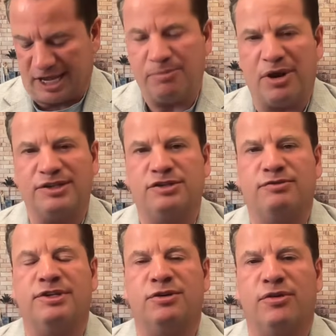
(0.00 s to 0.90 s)
I process
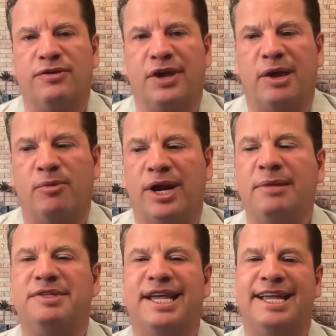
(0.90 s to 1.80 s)
risk all the time. What
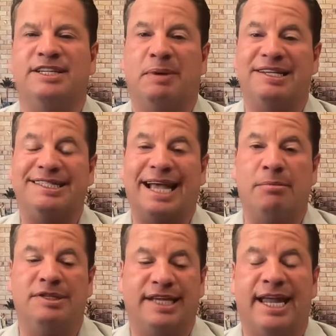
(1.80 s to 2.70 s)
I'm saying is by
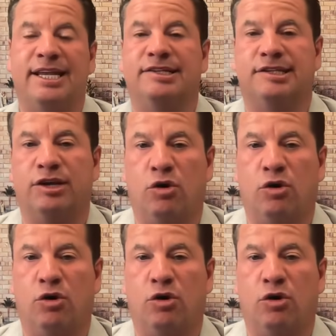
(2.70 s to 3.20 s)
simultaneously